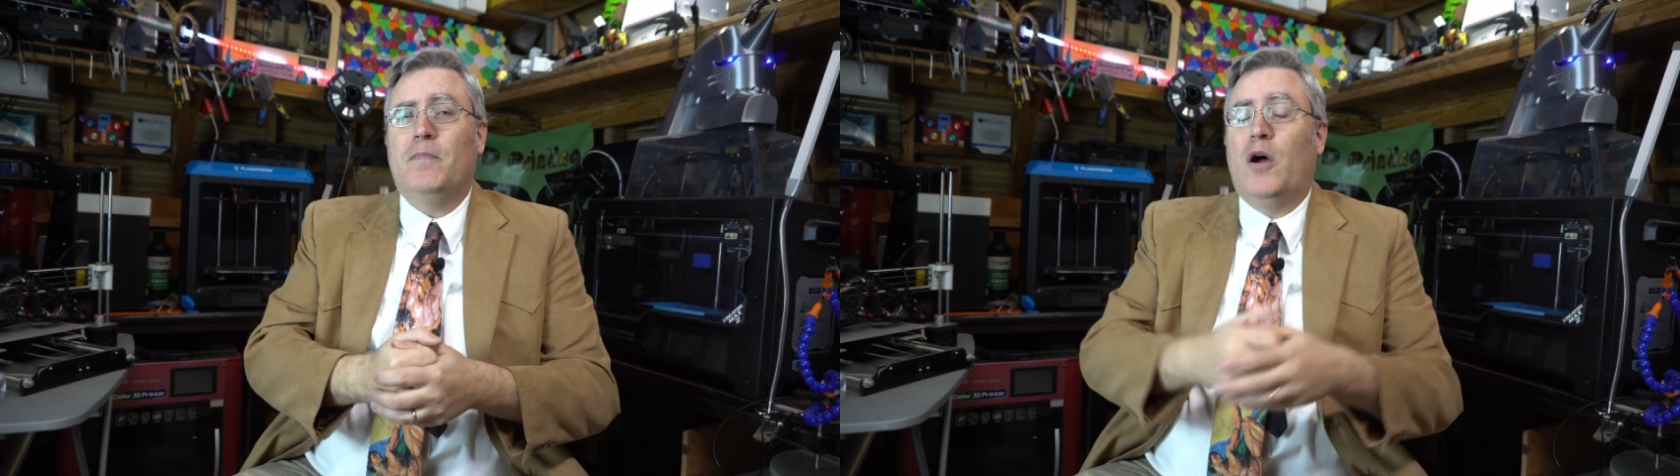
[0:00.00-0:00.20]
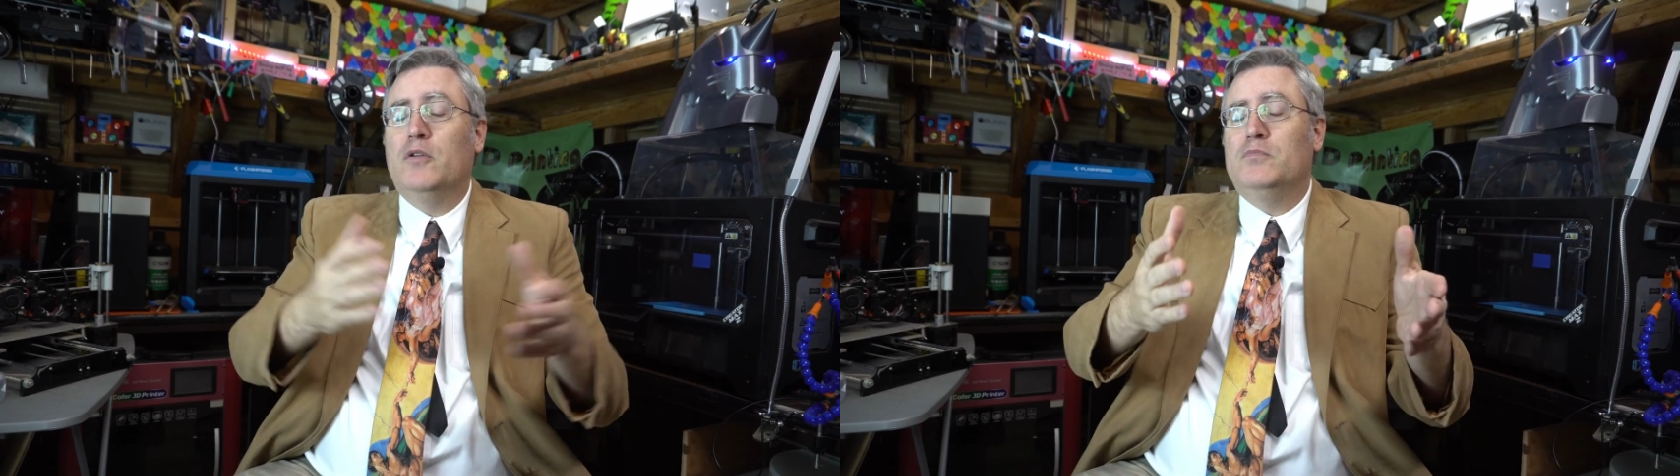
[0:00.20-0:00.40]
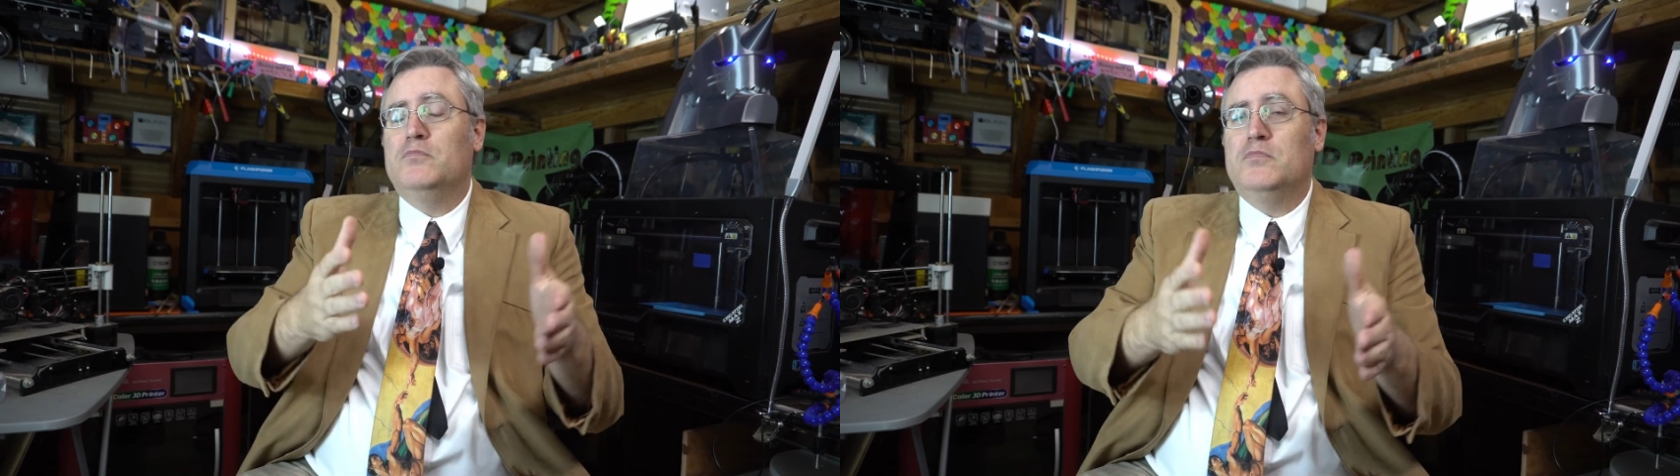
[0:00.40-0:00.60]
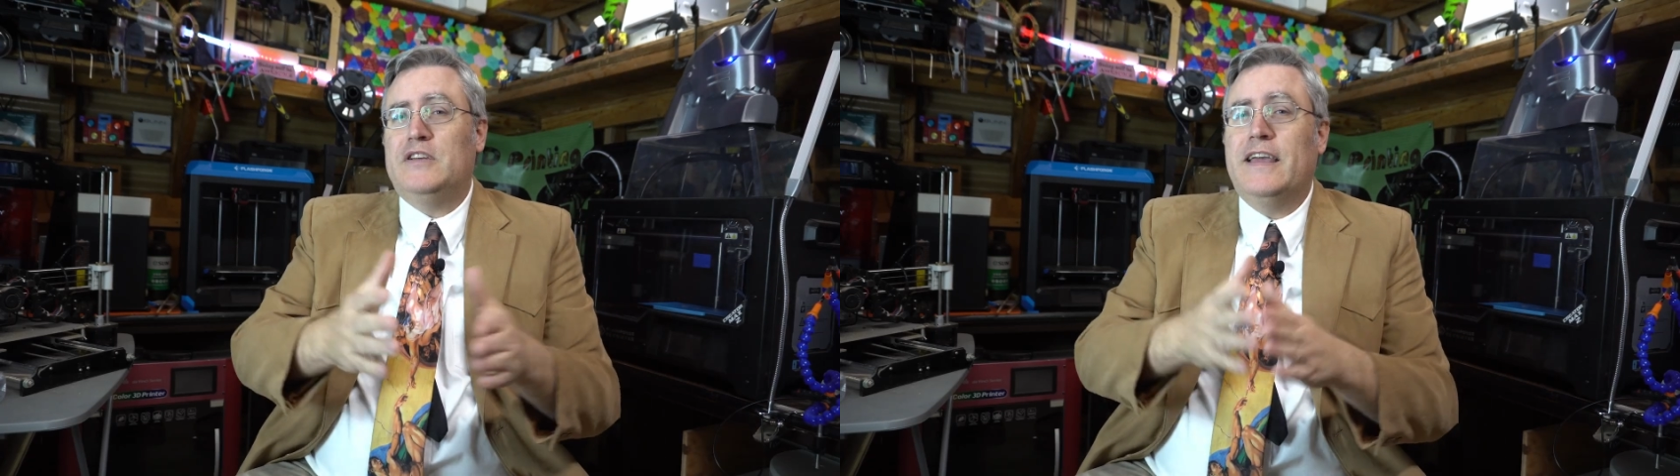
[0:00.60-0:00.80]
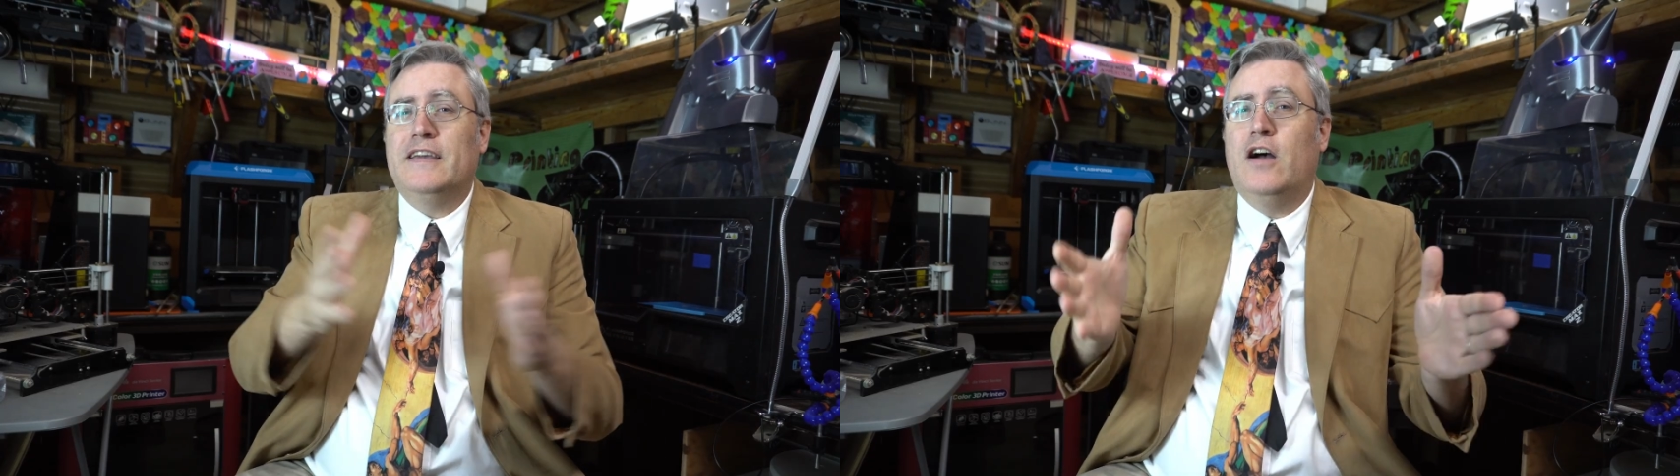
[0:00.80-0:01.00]
aren't
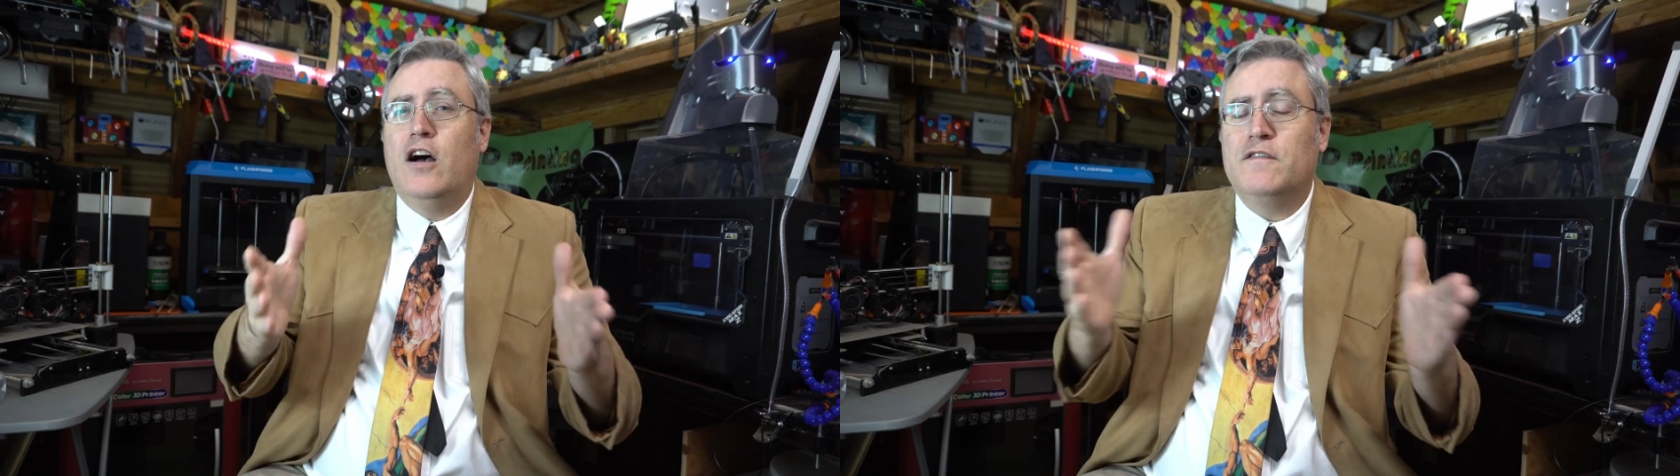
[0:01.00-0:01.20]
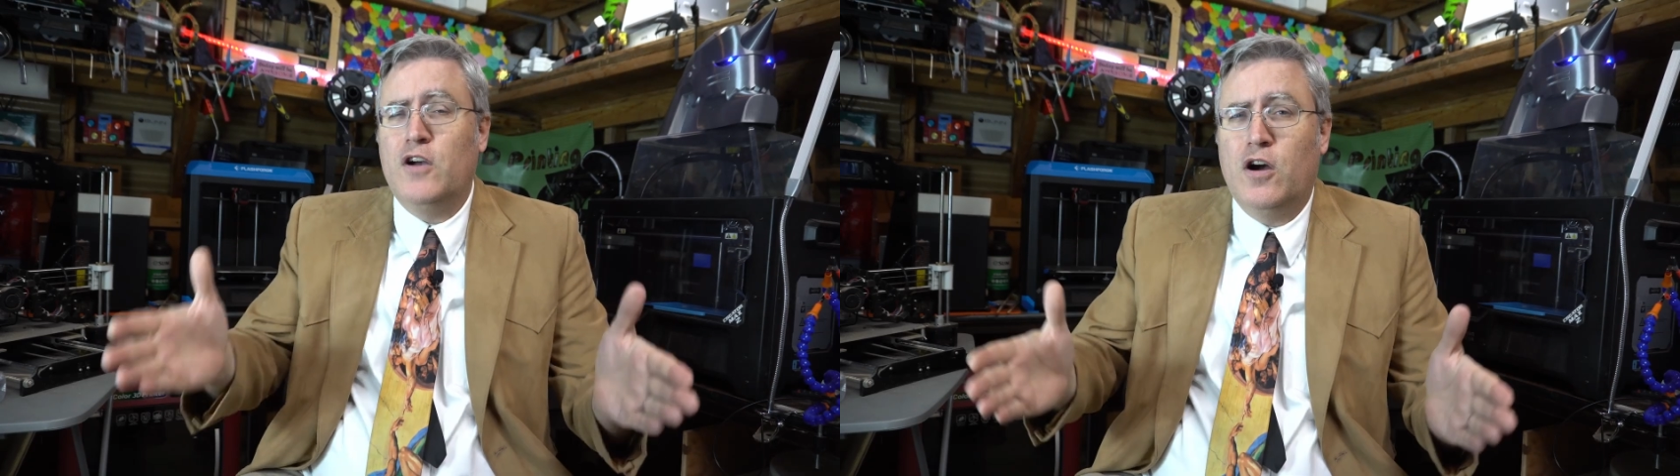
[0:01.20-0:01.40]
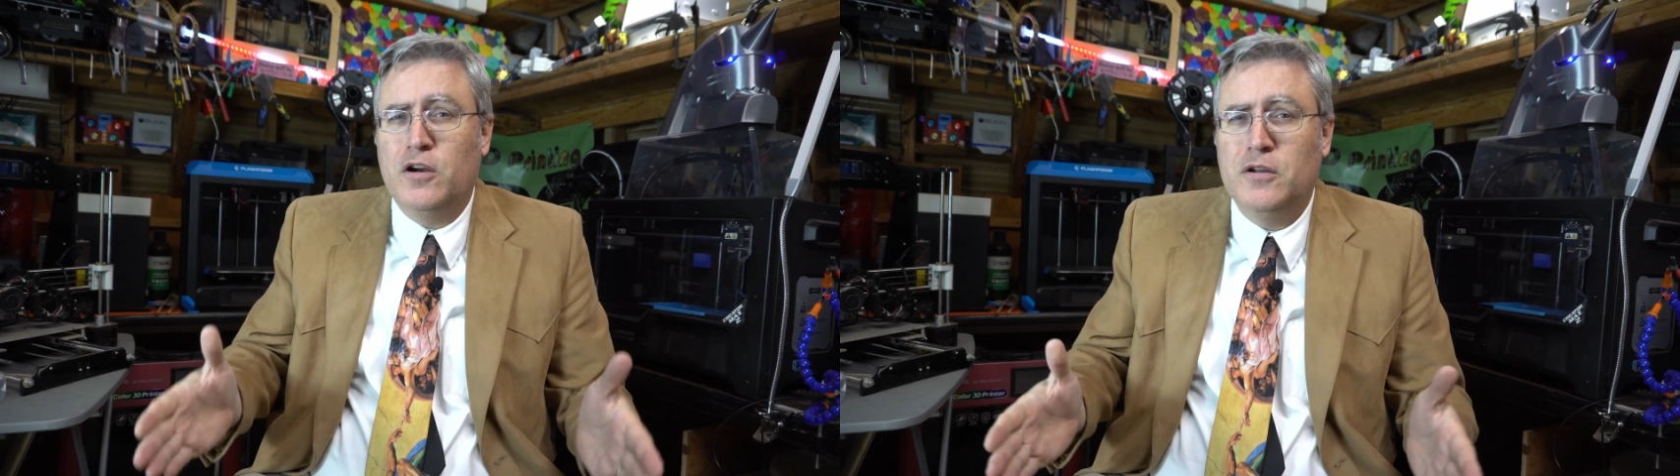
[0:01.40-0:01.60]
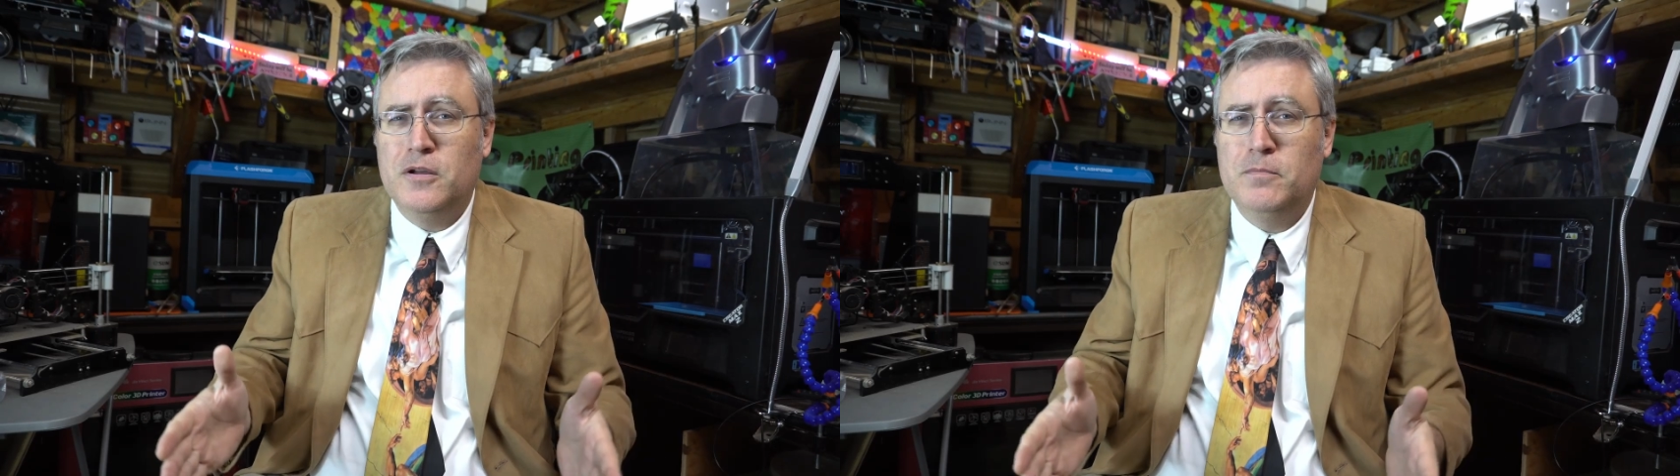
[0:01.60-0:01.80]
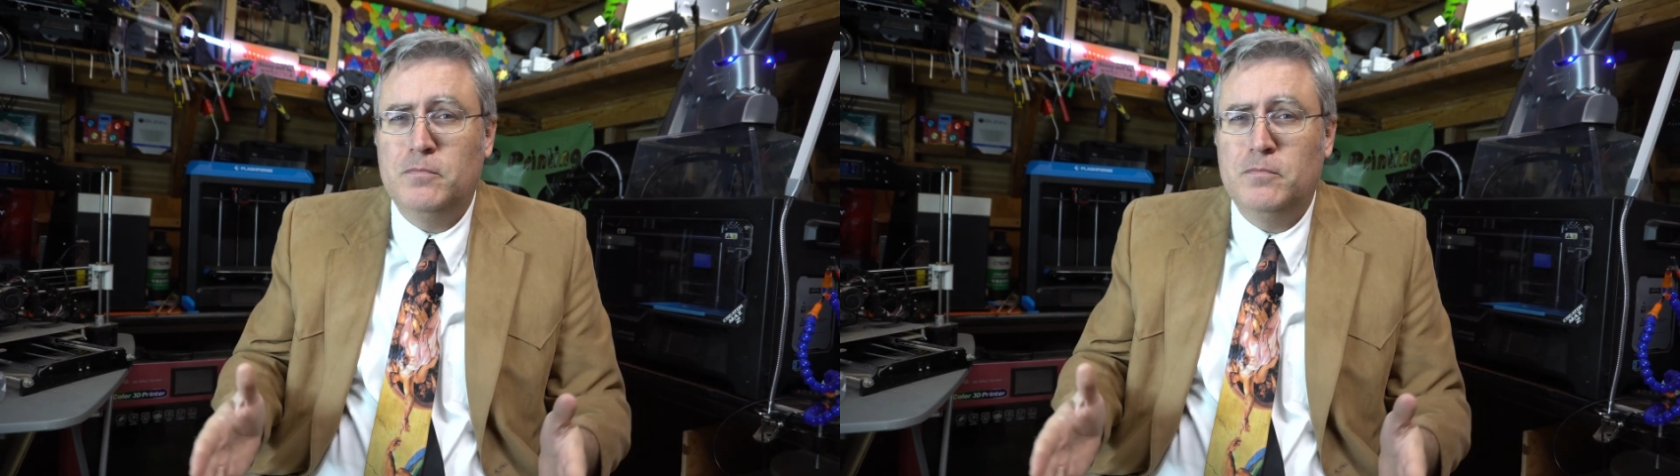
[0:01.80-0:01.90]
taken off guard